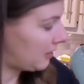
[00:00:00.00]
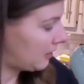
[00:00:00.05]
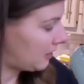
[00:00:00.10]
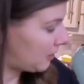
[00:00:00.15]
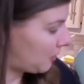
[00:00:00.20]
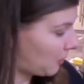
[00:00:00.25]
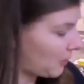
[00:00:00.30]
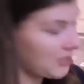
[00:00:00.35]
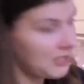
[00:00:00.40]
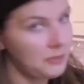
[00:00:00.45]

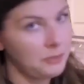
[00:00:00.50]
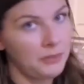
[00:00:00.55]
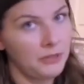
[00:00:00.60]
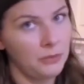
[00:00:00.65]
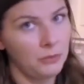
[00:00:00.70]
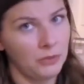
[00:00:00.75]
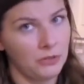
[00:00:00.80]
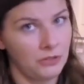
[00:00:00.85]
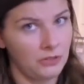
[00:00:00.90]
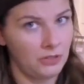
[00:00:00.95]
the recipe
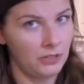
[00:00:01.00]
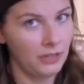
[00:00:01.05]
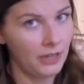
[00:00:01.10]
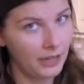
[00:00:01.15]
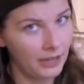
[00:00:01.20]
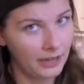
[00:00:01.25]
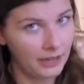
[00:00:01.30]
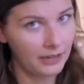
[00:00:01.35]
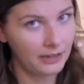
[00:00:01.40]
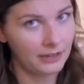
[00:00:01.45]
with the
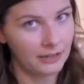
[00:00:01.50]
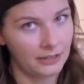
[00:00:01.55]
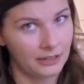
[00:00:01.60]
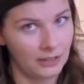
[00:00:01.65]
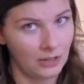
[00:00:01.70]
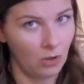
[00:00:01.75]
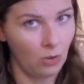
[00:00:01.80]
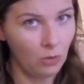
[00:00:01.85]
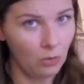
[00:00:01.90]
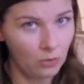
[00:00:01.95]
egg and
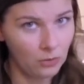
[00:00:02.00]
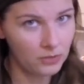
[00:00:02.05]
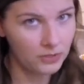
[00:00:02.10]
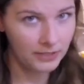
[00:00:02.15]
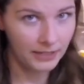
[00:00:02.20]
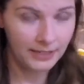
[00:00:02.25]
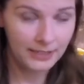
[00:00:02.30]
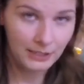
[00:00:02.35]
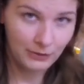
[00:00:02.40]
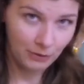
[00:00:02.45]
the whole
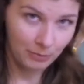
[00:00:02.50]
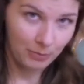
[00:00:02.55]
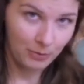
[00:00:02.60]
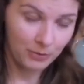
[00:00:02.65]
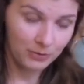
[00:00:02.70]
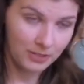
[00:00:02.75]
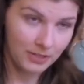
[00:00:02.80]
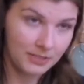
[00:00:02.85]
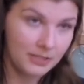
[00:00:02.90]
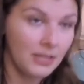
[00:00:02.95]
scientific
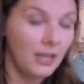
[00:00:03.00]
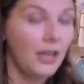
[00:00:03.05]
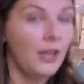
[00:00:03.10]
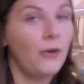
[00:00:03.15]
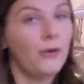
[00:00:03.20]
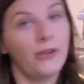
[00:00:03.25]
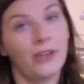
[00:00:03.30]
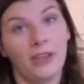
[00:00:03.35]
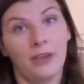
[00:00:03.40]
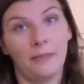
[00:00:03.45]
process.
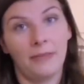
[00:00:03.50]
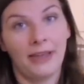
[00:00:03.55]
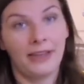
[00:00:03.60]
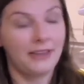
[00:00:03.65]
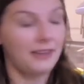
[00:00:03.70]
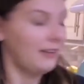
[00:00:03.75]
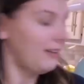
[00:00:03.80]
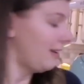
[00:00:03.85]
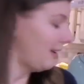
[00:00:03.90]
Okay, I'm back.